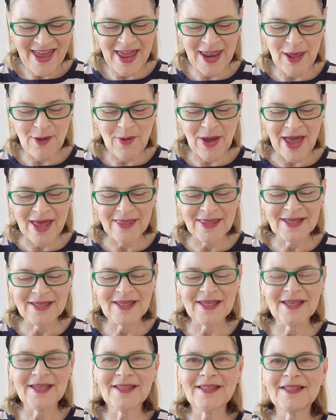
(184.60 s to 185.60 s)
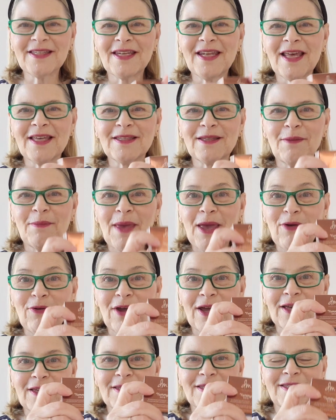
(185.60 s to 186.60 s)
anyway, this is Danessa
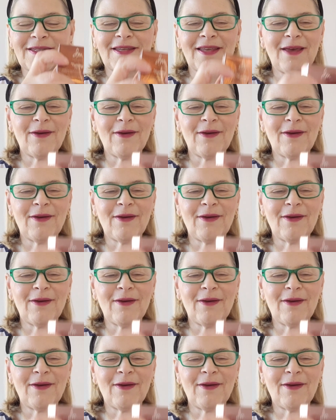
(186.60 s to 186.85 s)
Myricks.